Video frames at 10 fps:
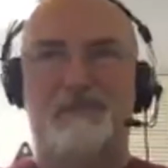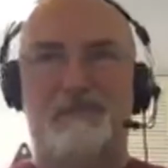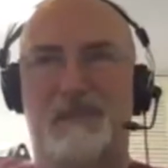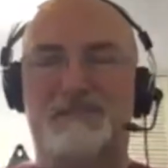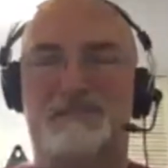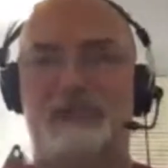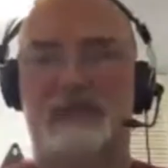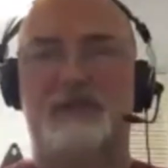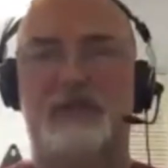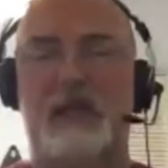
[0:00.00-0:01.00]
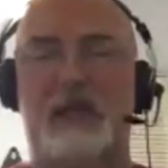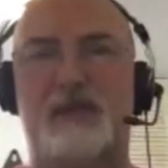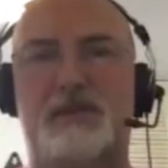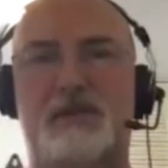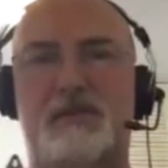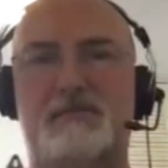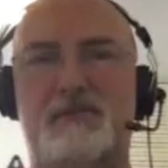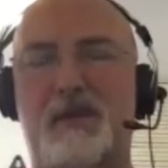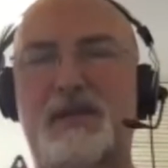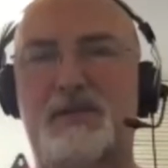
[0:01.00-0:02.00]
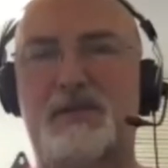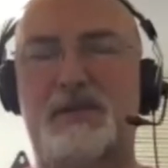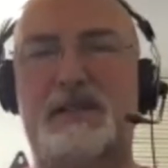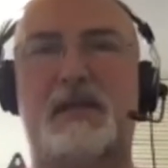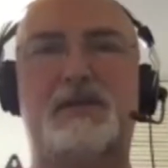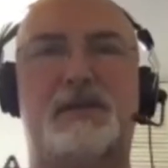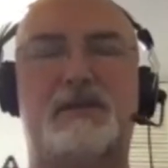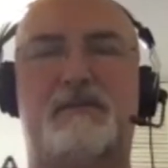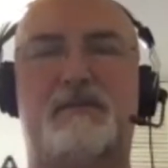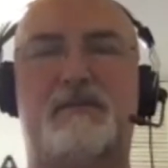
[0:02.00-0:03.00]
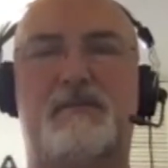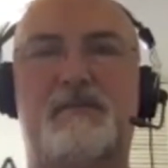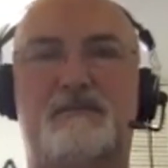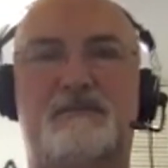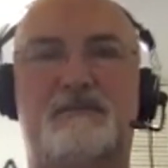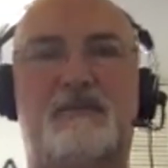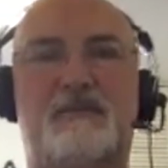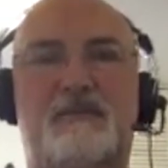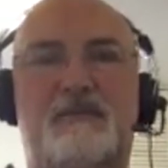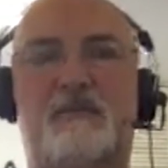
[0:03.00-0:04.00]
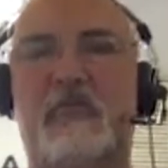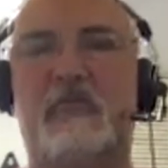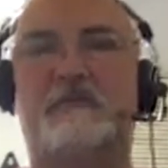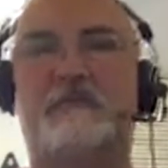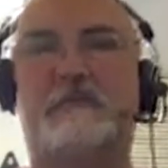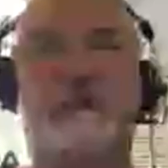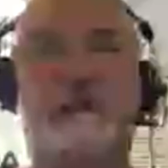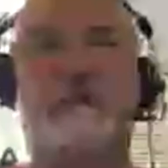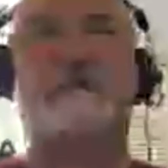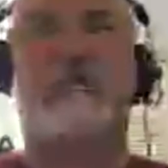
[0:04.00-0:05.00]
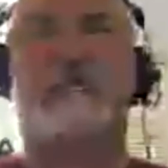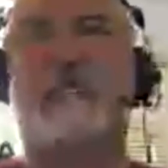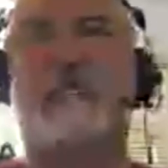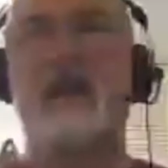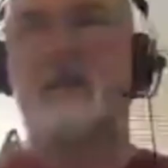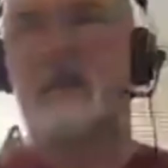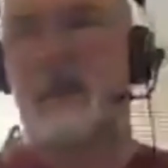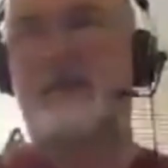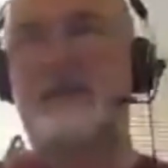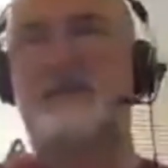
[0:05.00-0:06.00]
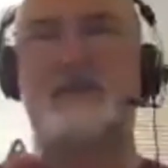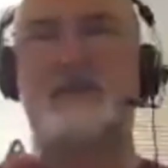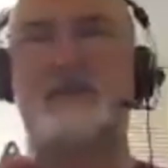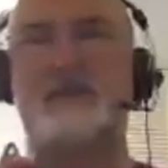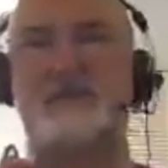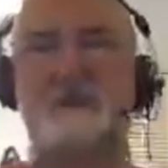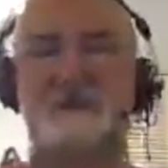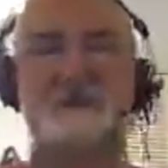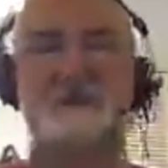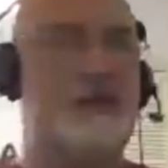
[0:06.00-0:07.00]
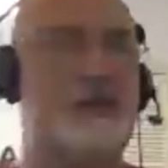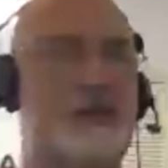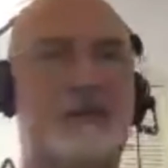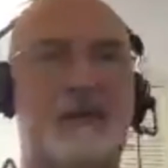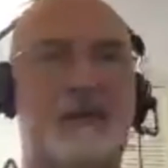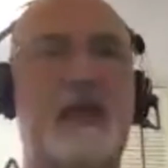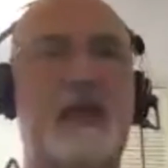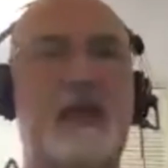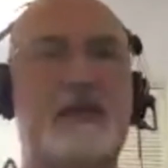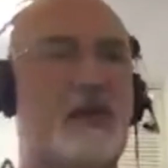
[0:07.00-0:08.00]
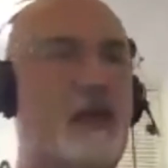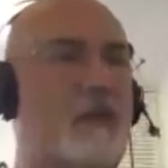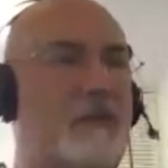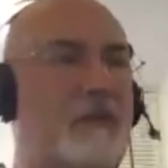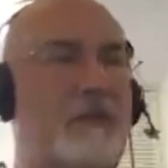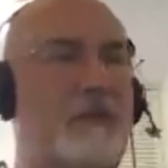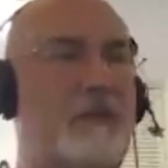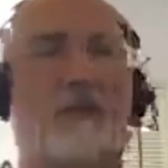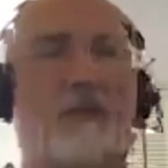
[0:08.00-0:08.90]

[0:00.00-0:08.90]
my tools have changed, but my tools are extensions of my hands. They're the way I feel and sense my patient's pain, my patient's universe. So for